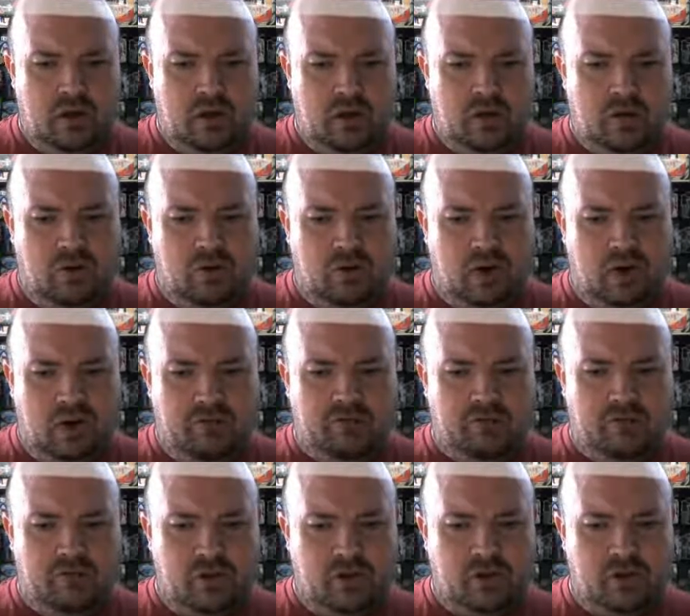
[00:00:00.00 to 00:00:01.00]
Oh, I've
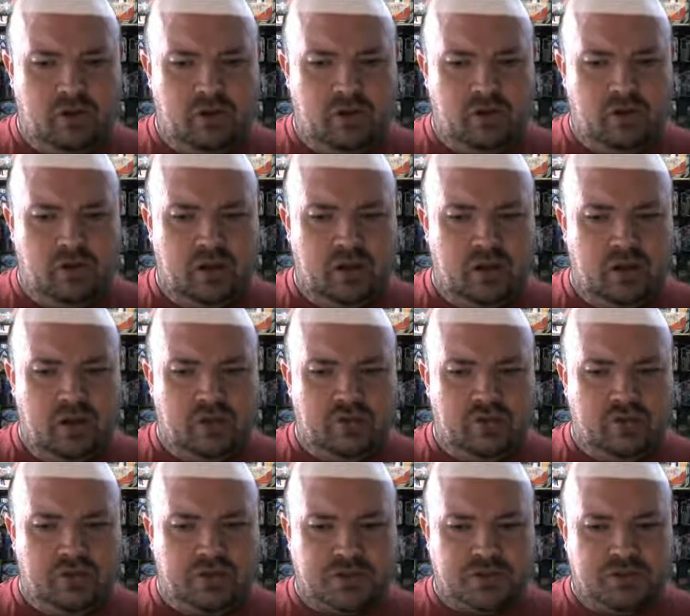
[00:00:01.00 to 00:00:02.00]
really
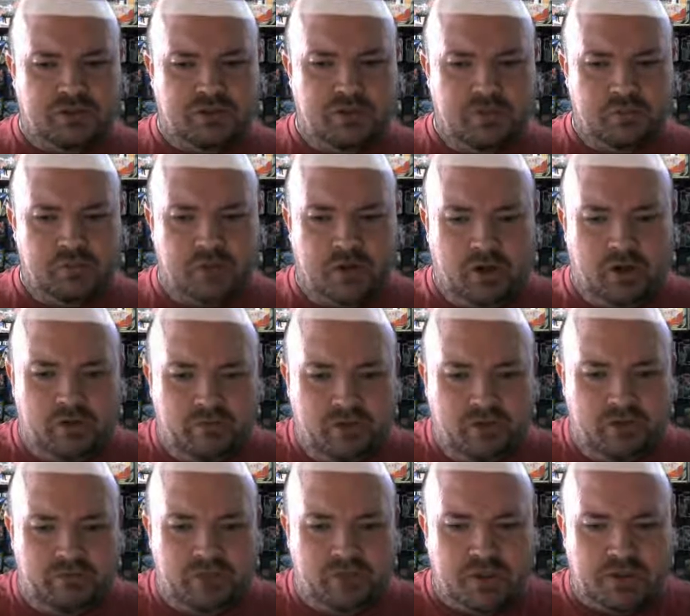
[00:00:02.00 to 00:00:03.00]
screwed up here. I've
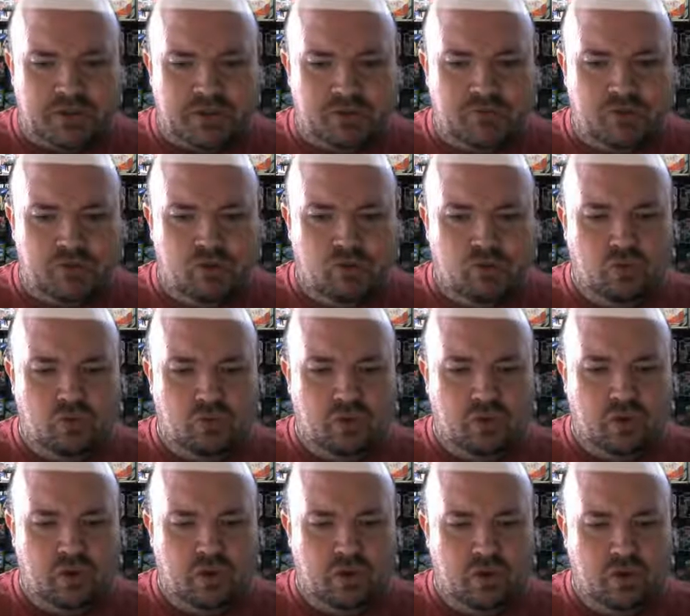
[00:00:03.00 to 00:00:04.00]
left myself no
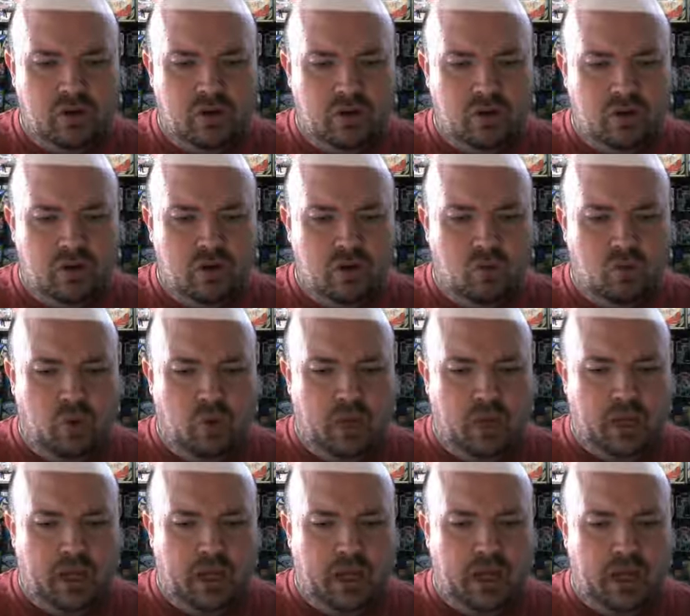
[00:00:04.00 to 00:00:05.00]

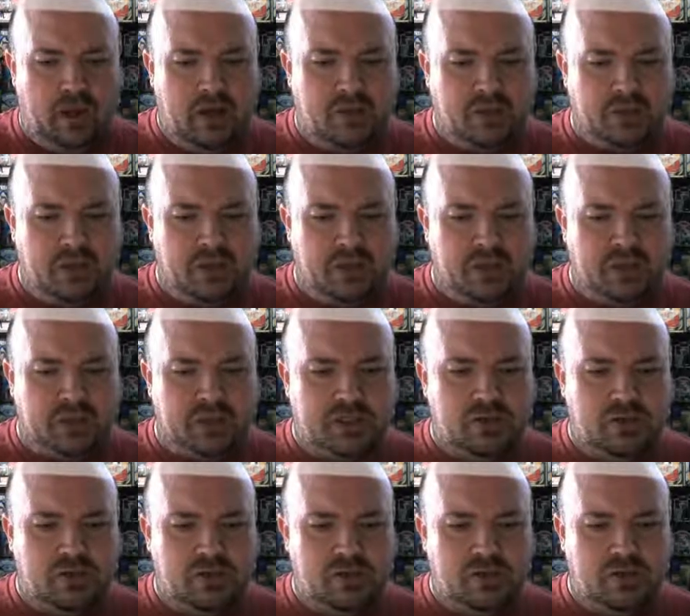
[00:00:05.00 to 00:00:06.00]
way out
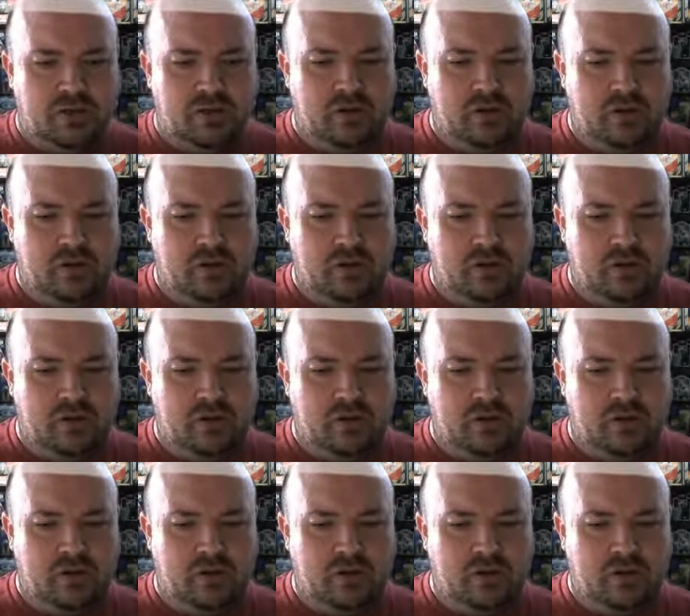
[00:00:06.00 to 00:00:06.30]
until